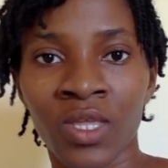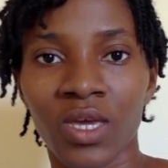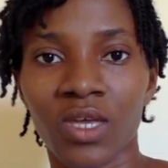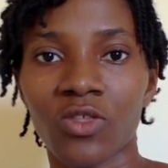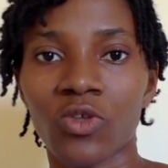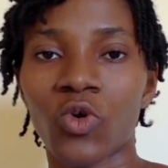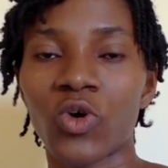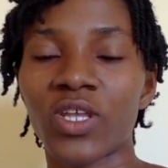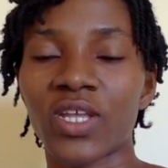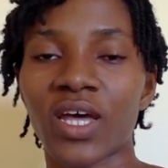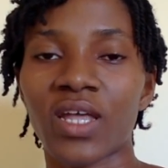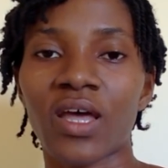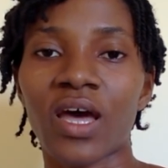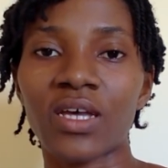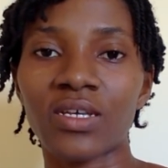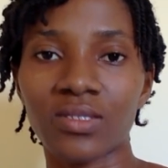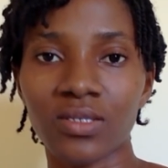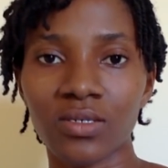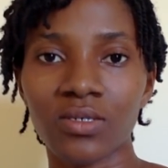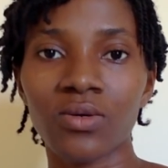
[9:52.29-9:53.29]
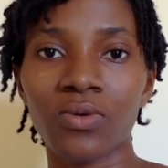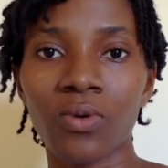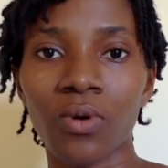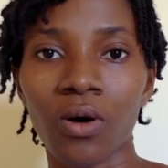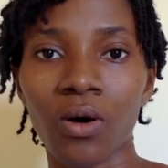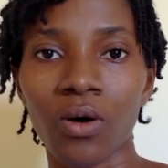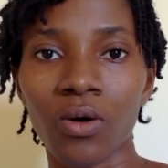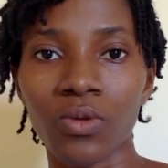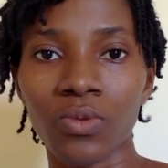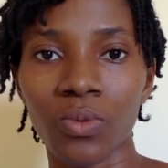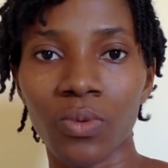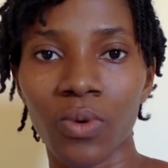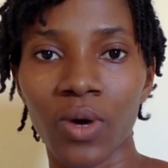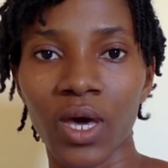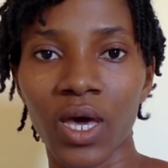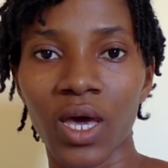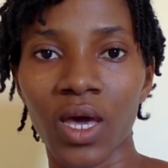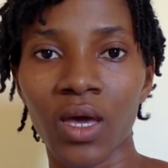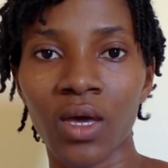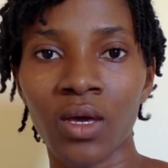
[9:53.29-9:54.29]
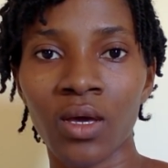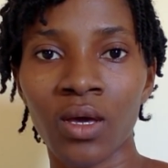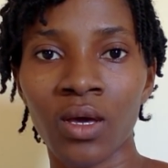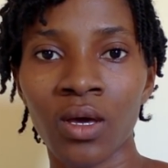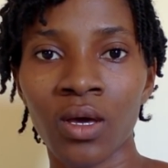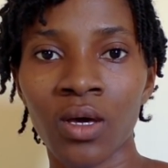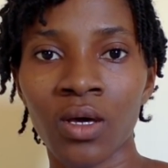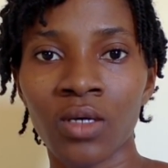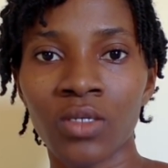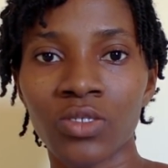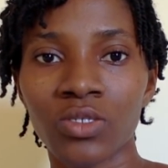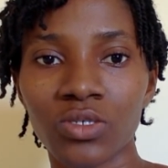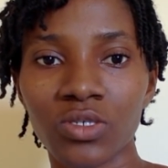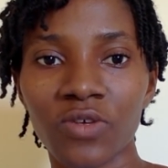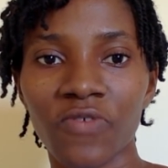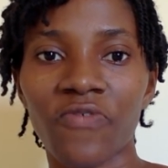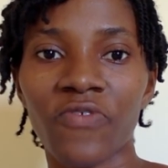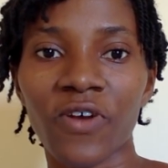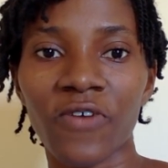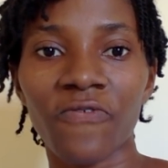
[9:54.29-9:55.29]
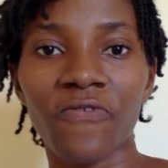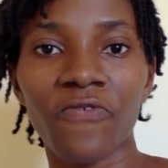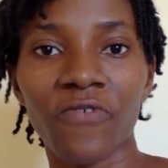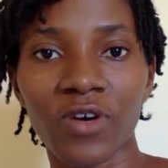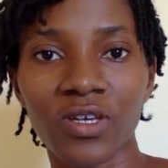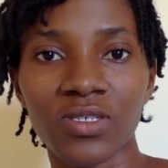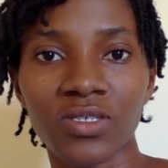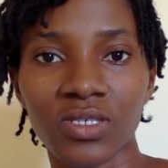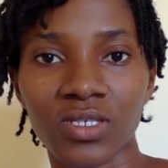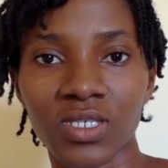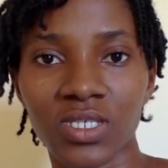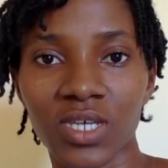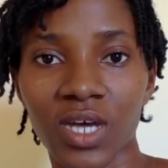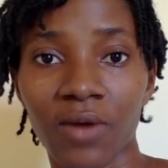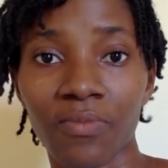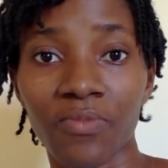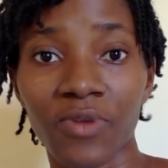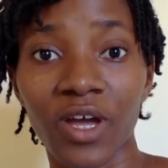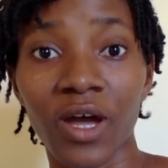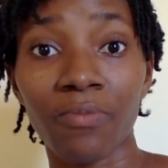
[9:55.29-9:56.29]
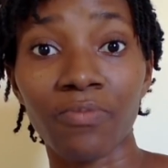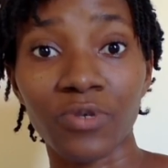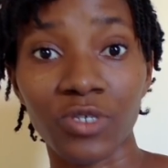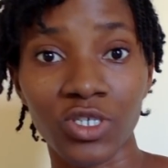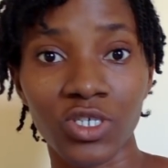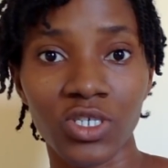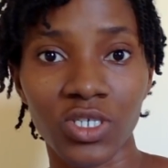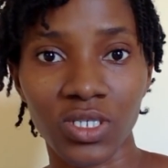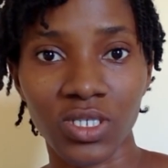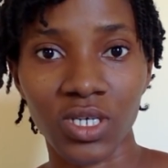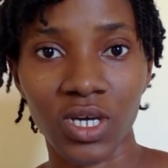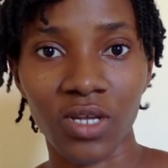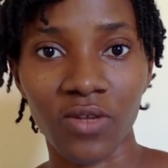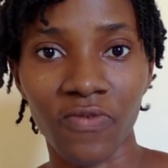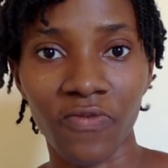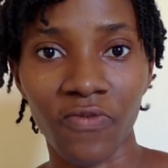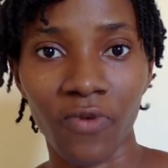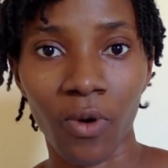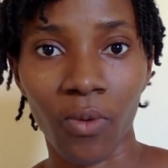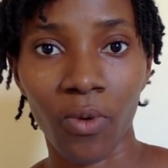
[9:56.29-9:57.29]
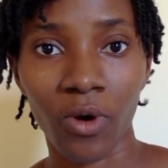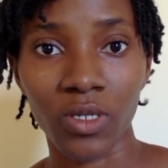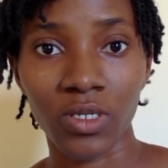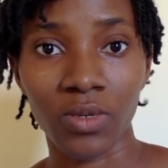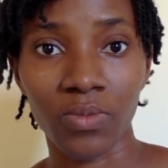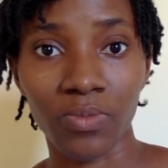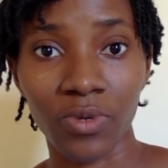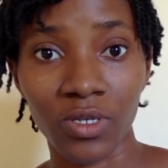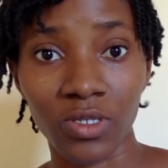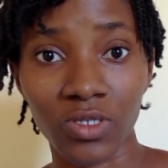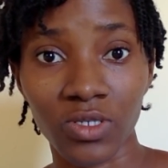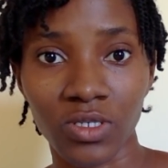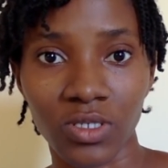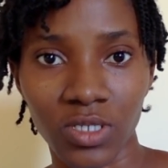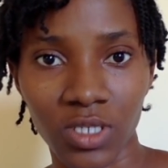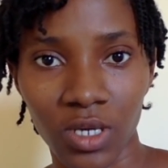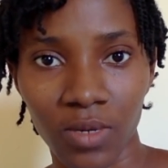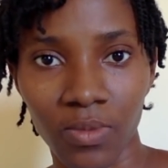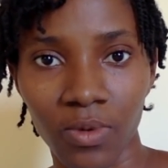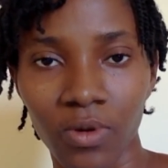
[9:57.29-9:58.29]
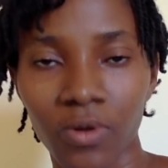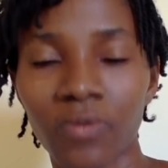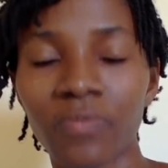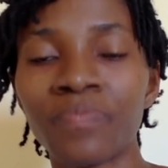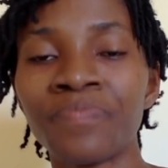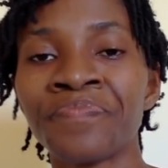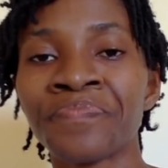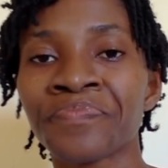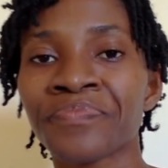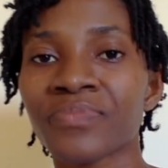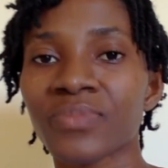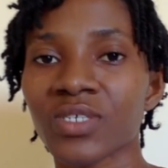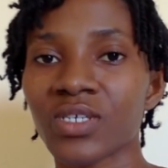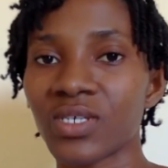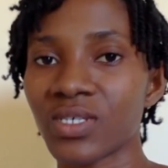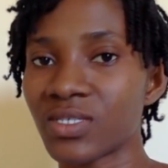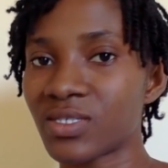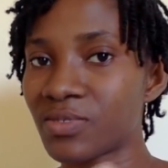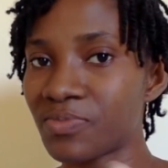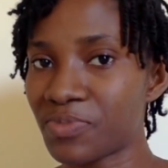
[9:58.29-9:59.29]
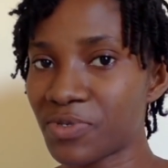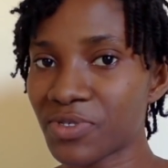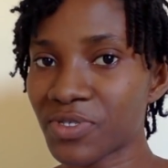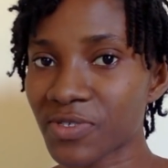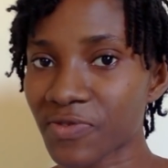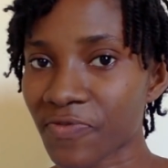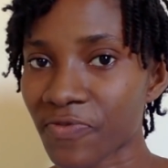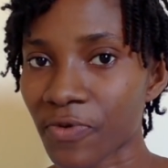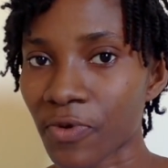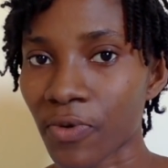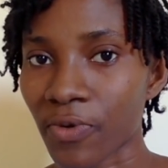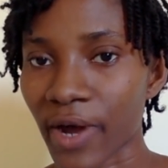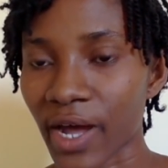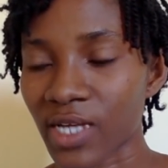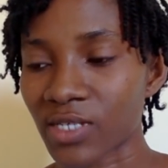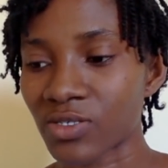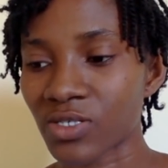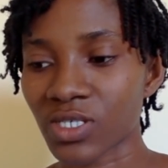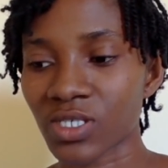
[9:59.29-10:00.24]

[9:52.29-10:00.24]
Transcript: In an ideal world where two different forces can be appreciated for what they bring to the table, it's beautiful, right?